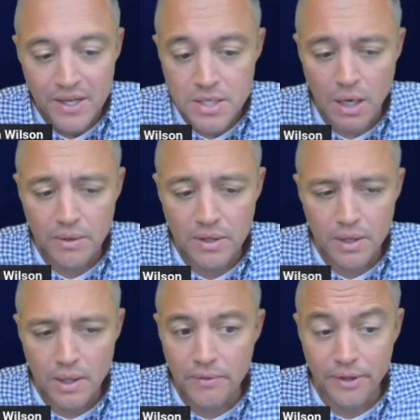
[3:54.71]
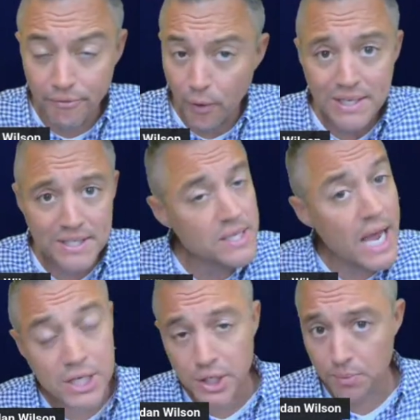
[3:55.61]
So the voice is
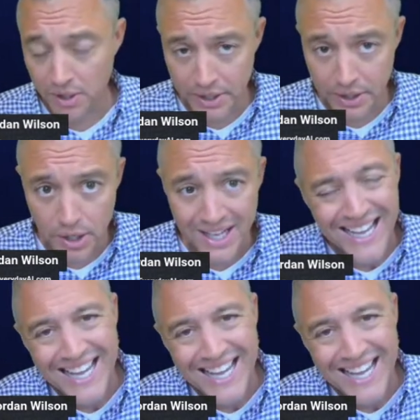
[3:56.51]
actually really good.